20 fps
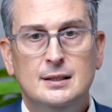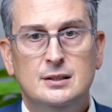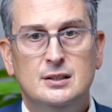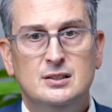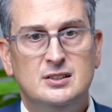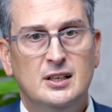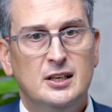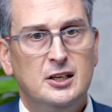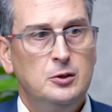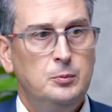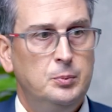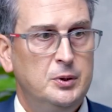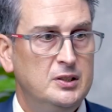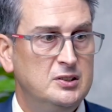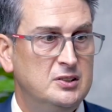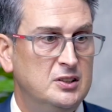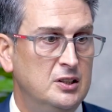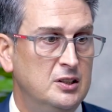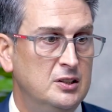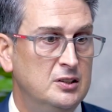The second
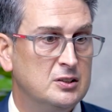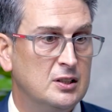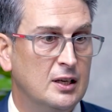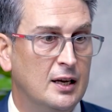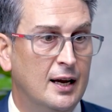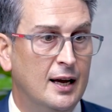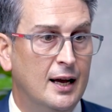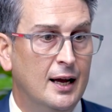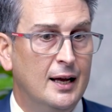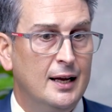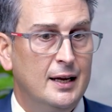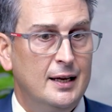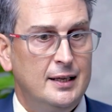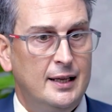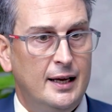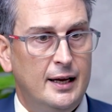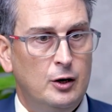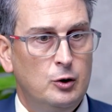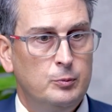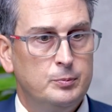piece is it
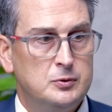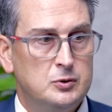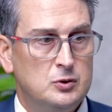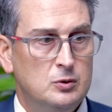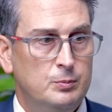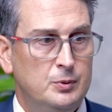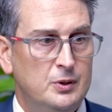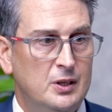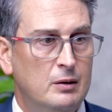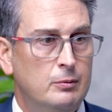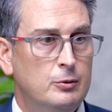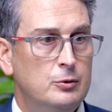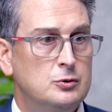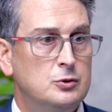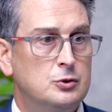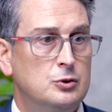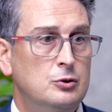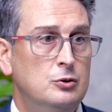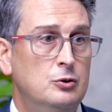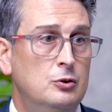helps to be able
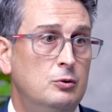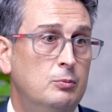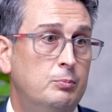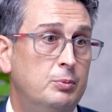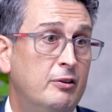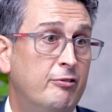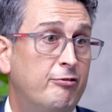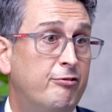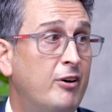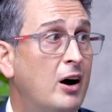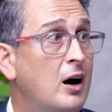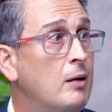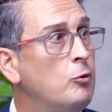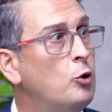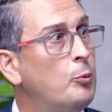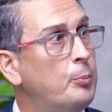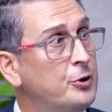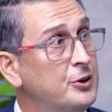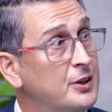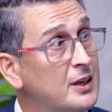to be far
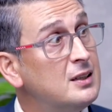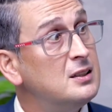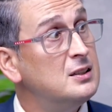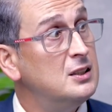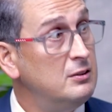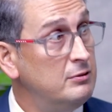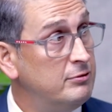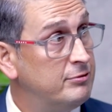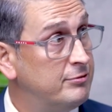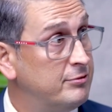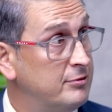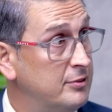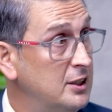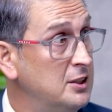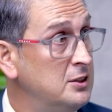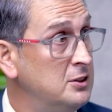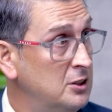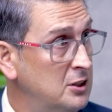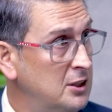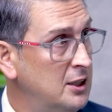more productive
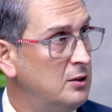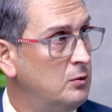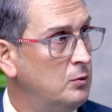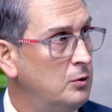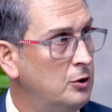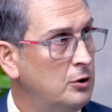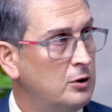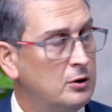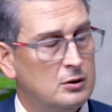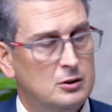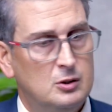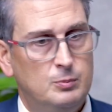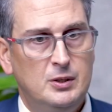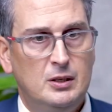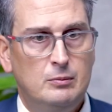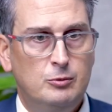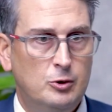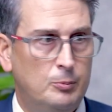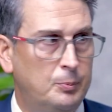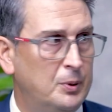in the network, to be
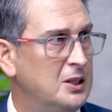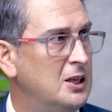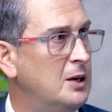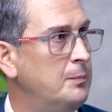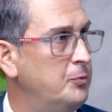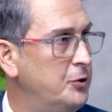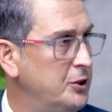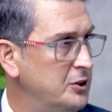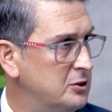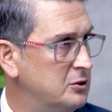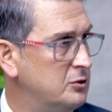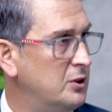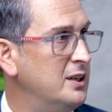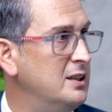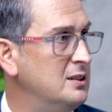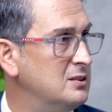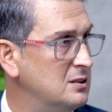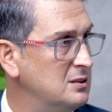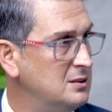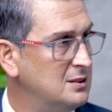able to pick up these
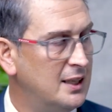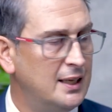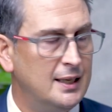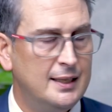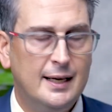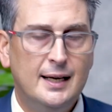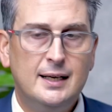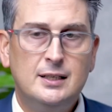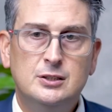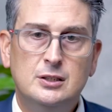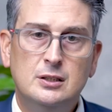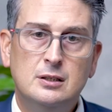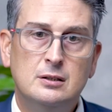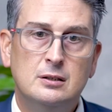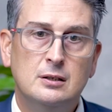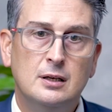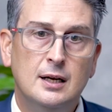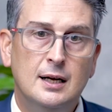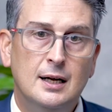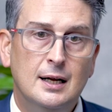trends and take action.